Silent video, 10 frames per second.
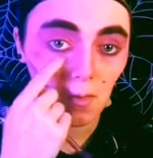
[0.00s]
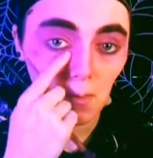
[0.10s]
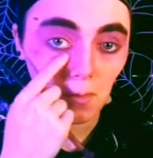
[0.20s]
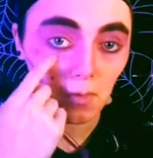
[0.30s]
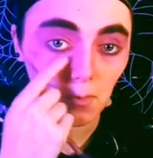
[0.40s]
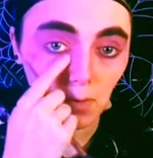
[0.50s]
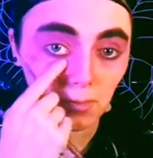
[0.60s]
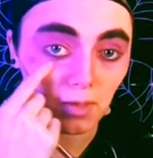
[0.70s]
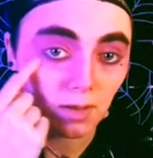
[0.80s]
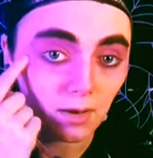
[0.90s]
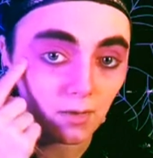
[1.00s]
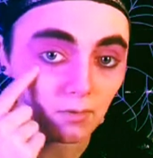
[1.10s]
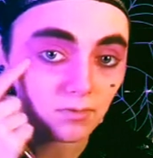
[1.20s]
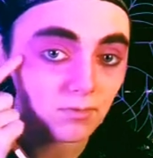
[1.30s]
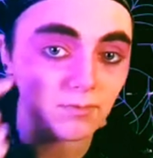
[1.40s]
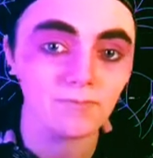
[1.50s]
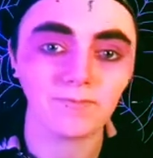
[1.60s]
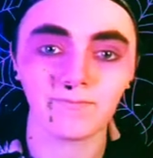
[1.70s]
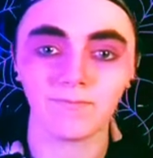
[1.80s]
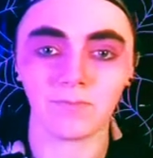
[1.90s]
We'll rub that out.
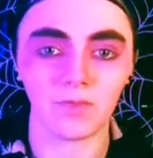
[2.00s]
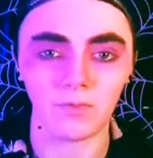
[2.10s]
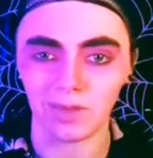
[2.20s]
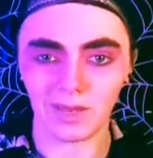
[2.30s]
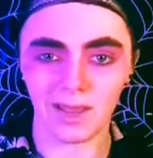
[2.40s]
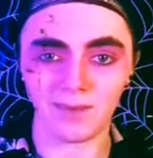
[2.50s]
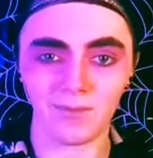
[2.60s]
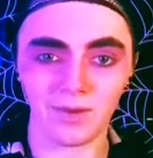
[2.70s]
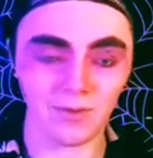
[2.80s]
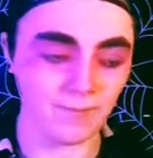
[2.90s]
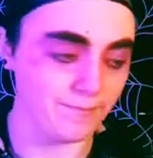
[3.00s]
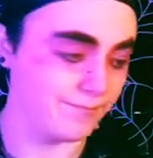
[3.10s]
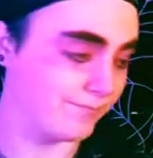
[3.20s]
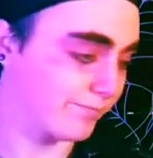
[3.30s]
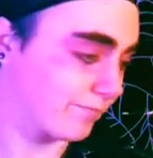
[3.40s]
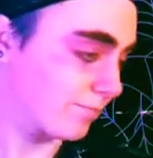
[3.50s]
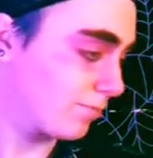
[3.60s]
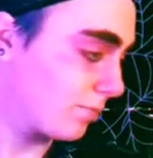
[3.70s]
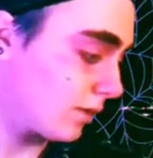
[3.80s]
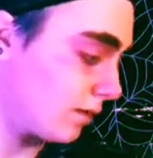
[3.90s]
We'll get that in a minute.
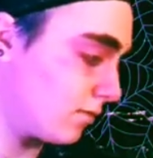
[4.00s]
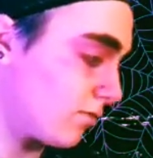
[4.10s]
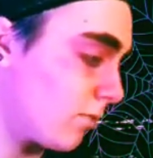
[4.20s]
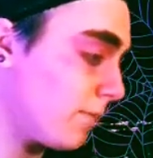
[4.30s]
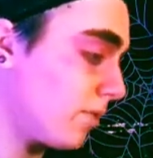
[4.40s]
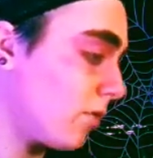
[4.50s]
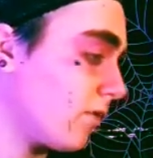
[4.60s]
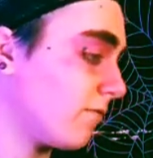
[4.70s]
Just wipe it off.